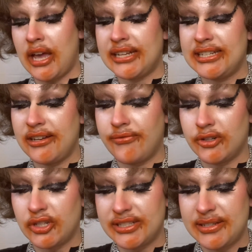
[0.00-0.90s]
I did for
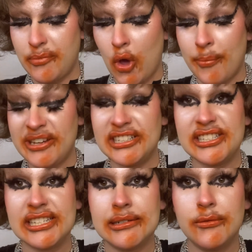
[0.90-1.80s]
just a
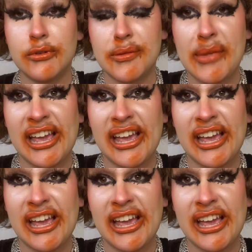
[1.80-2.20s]
moment with my